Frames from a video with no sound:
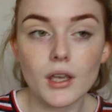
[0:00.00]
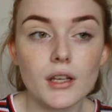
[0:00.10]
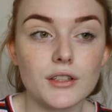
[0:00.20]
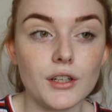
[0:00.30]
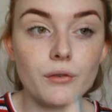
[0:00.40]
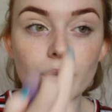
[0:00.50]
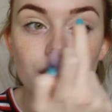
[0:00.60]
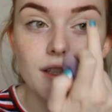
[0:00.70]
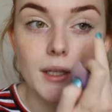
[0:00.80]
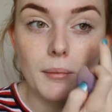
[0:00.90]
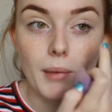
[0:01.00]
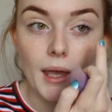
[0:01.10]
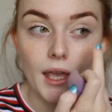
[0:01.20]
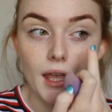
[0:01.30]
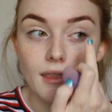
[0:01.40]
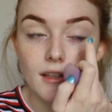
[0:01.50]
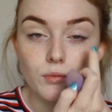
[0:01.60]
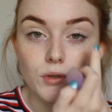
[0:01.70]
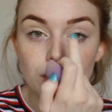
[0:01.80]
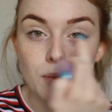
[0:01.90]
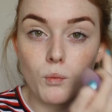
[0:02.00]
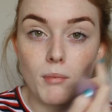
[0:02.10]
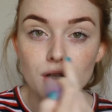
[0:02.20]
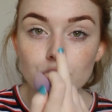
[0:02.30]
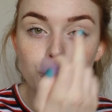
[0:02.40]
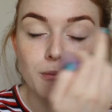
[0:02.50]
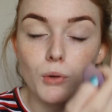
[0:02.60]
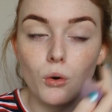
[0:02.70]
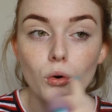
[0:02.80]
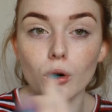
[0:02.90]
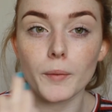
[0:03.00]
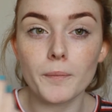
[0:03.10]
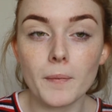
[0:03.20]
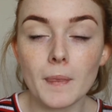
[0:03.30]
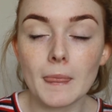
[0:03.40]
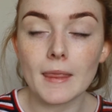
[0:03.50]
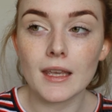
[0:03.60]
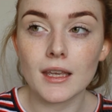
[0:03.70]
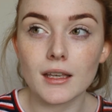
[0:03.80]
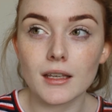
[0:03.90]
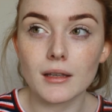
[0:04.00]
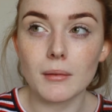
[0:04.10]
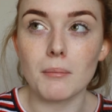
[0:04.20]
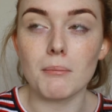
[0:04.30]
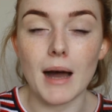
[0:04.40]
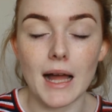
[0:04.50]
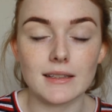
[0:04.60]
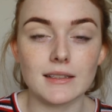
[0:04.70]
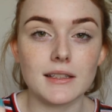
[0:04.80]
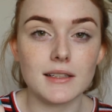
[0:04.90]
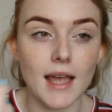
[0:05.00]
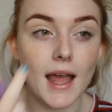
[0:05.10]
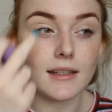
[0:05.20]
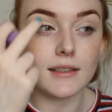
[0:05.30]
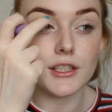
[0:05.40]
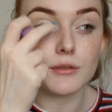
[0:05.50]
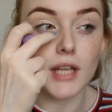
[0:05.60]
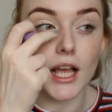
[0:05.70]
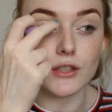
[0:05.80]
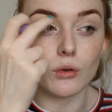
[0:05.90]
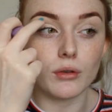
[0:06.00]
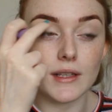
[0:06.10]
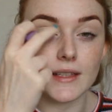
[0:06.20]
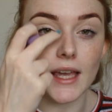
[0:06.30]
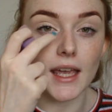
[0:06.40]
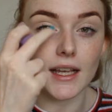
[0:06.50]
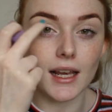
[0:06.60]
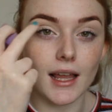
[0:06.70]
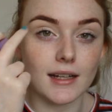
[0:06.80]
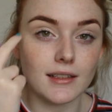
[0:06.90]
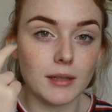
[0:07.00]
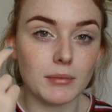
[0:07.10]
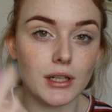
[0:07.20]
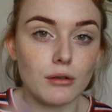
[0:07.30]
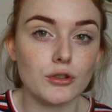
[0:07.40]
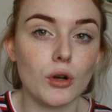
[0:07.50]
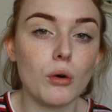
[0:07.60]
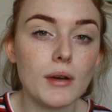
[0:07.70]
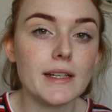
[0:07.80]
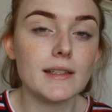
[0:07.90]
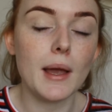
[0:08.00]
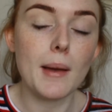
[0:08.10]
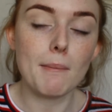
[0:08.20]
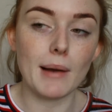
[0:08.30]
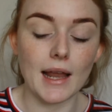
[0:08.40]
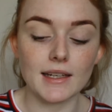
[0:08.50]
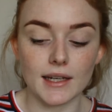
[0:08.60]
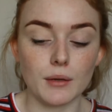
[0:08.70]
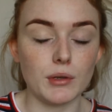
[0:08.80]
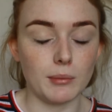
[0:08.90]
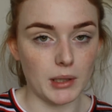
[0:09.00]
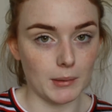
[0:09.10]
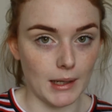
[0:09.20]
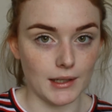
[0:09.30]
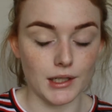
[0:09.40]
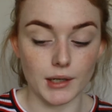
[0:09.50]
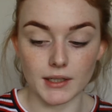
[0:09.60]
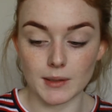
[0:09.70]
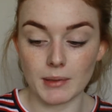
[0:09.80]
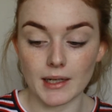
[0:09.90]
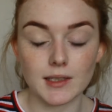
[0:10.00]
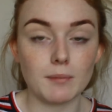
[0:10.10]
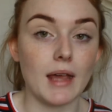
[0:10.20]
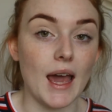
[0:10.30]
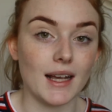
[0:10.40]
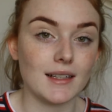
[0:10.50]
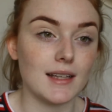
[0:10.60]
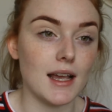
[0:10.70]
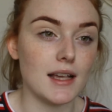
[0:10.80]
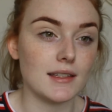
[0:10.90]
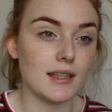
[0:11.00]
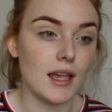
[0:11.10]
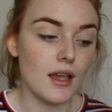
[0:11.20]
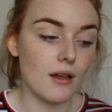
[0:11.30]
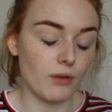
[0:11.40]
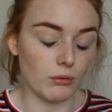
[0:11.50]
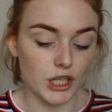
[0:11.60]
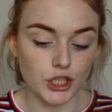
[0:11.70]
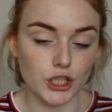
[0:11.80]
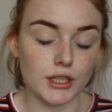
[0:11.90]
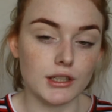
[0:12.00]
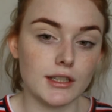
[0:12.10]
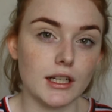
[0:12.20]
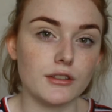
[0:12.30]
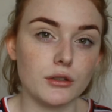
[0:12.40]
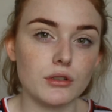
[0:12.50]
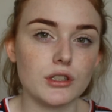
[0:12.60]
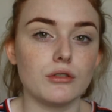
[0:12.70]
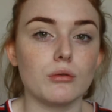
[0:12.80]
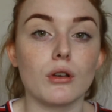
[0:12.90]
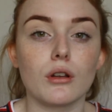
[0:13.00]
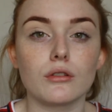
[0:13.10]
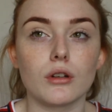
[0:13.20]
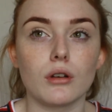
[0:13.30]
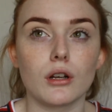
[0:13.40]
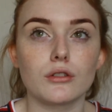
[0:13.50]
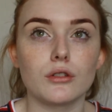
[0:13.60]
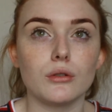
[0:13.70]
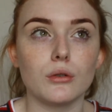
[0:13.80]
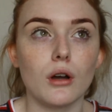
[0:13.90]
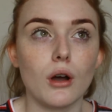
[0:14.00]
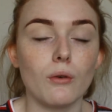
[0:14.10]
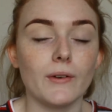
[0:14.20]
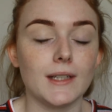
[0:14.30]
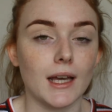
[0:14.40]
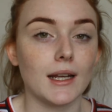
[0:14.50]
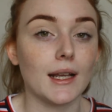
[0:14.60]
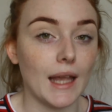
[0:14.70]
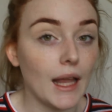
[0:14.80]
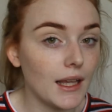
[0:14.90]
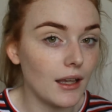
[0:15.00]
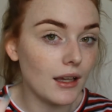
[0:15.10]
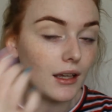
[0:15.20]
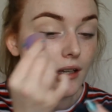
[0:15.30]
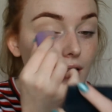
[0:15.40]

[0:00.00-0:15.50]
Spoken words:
So if we just compare, this one's much more matte and set, and this one has all these cake lines coming down, so always blend it in with a beauty blender because it picks up the excess foundation and concealer too, so you don't look too overdone and cakey.